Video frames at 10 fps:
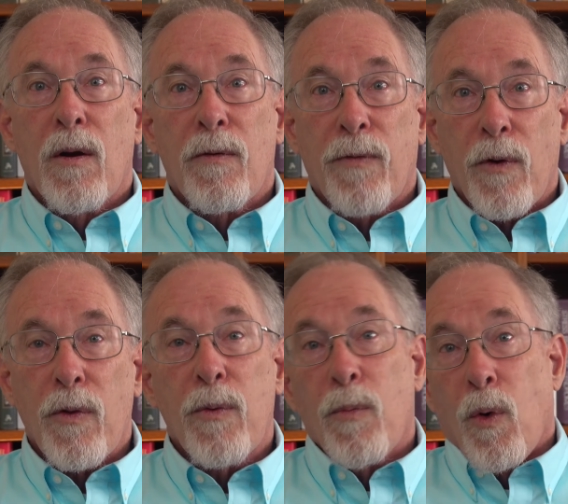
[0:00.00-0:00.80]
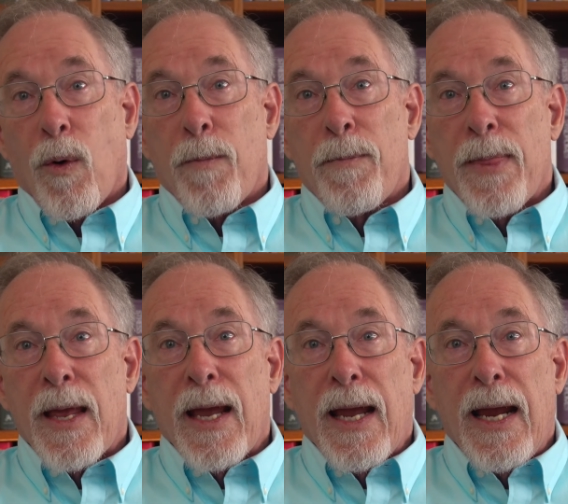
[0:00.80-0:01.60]
Furthermore,
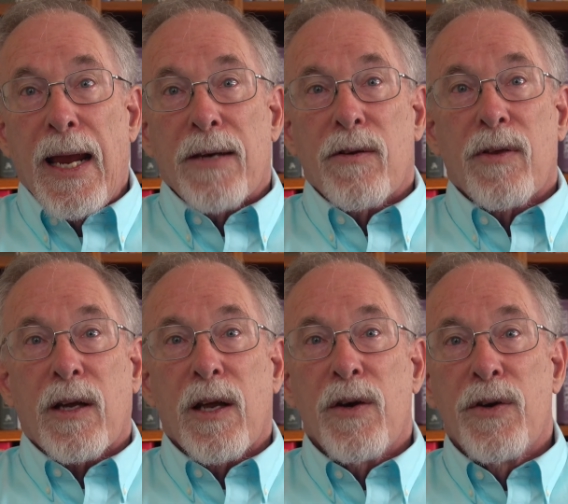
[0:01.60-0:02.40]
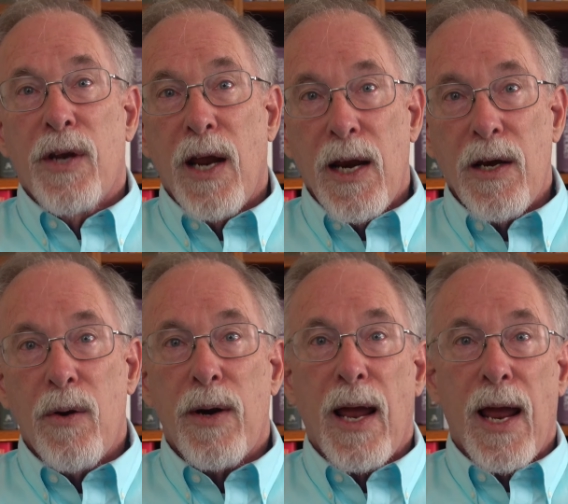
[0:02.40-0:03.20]
it's the continued